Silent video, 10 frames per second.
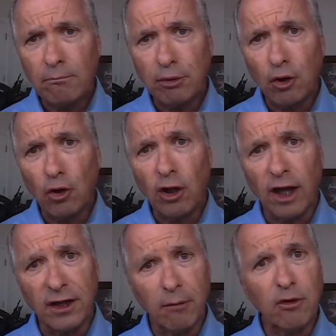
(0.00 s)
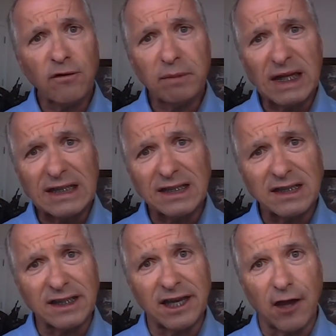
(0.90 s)
pull a number of pieces
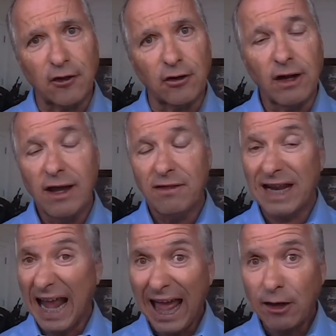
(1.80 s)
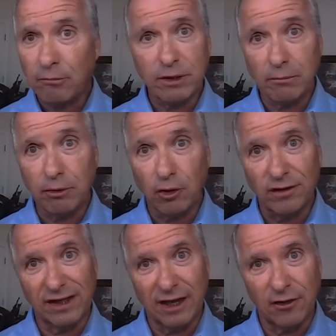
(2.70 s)
together that hadn't been pulled
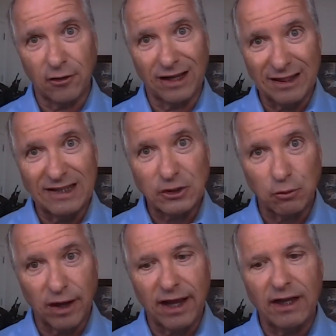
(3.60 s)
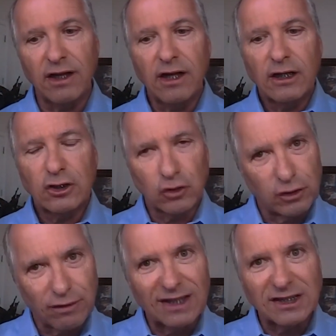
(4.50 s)
together in this way to
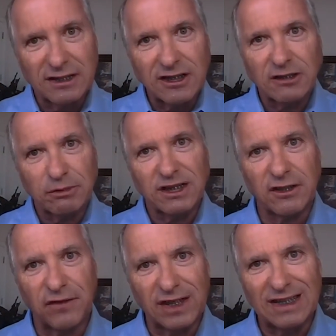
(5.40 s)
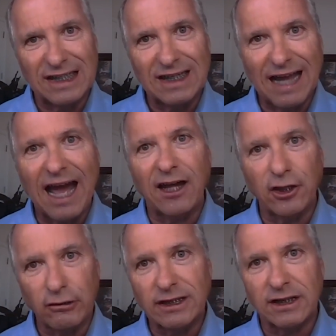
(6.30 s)
address this specific need at
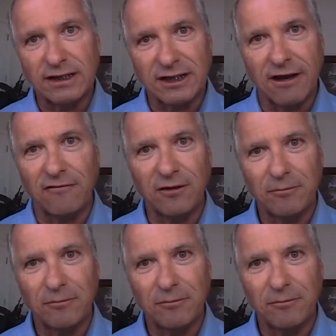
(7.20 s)
UCSF.